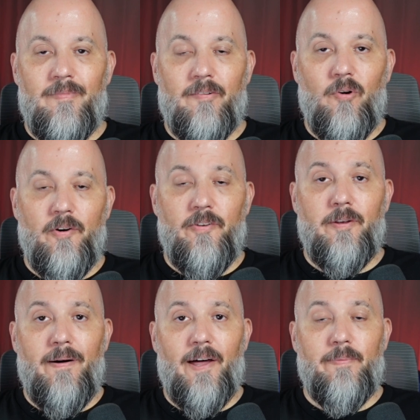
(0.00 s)
Of course, it's
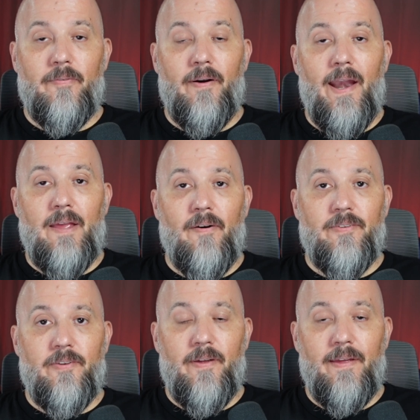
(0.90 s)
impossible for any of us
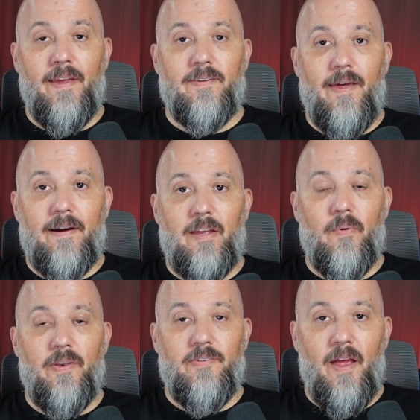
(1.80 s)
to say exactly
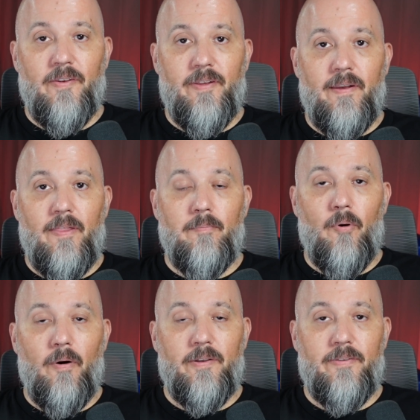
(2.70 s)
what Jensen and the
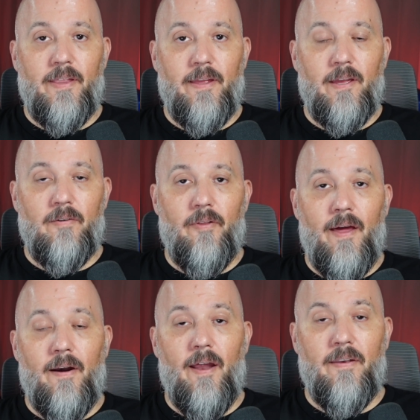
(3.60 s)
board is thinking over
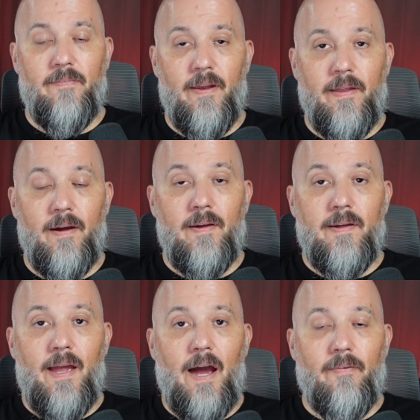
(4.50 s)
there at Nvidia.
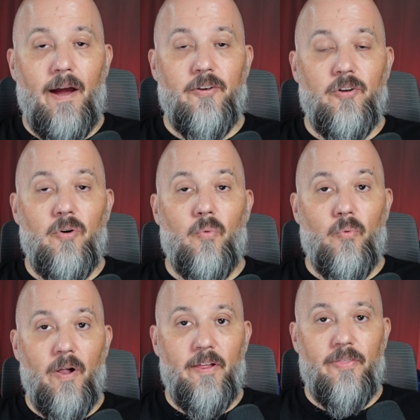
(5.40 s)
However, I do
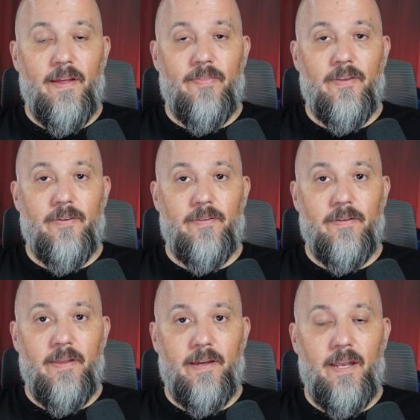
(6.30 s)
really think this is
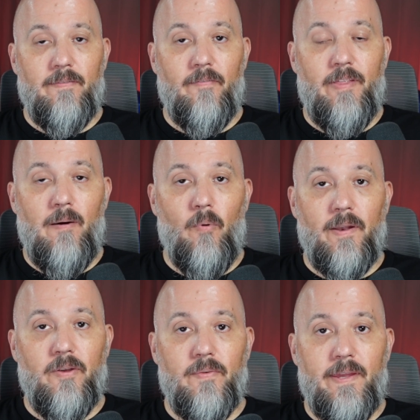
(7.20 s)
indicative of them
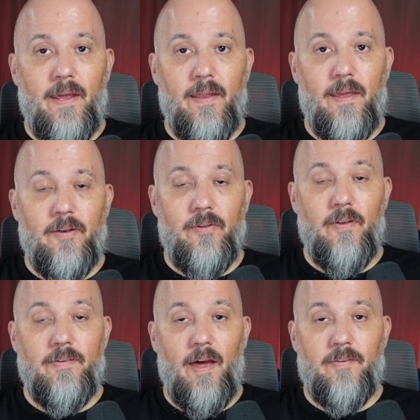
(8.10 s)
wanting to get into the
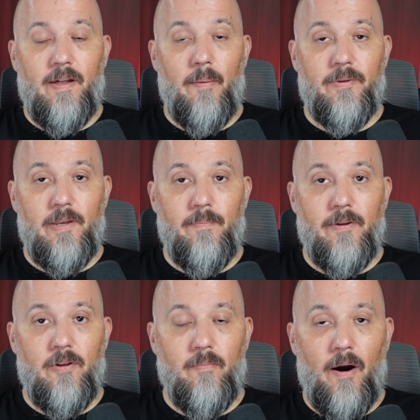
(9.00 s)
desktop
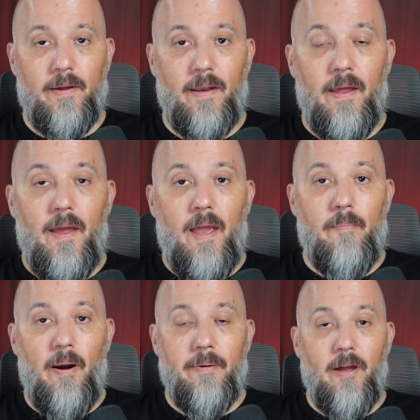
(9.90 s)
CPU market and
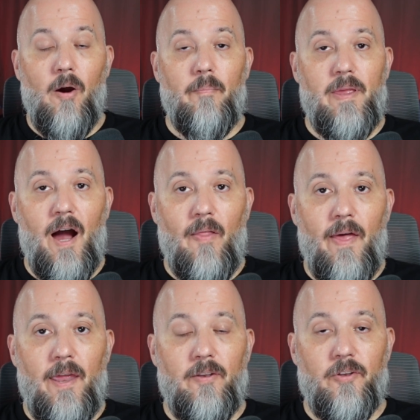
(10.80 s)
probably go beyond
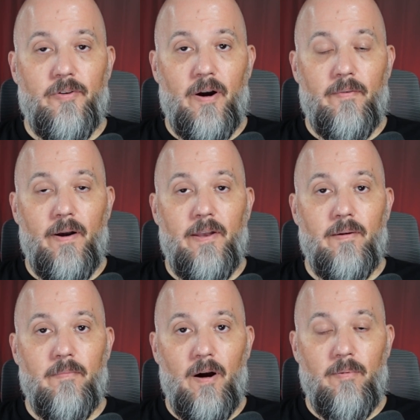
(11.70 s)
that into server and to
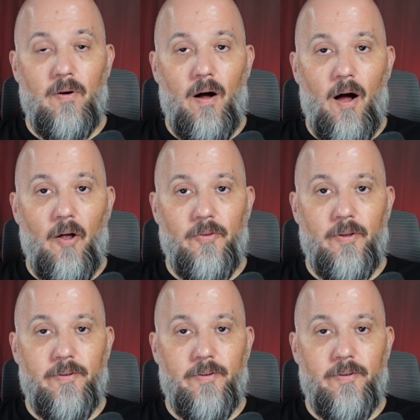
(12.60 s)
mobile also.